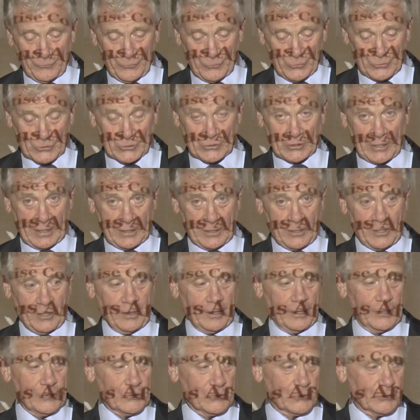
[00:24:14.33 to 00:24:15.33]
the first
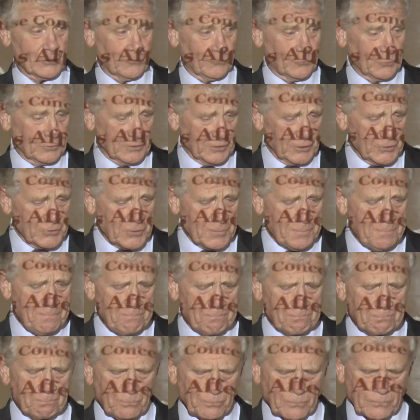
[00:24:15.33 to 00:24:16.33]
psychologist of
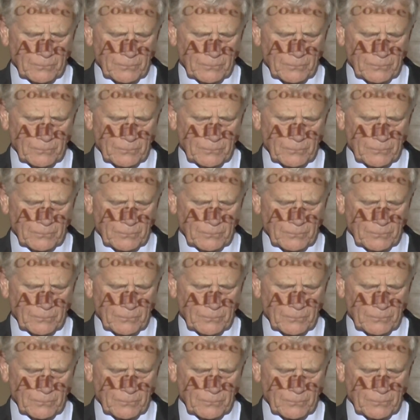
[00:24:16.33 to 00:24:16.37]
religion,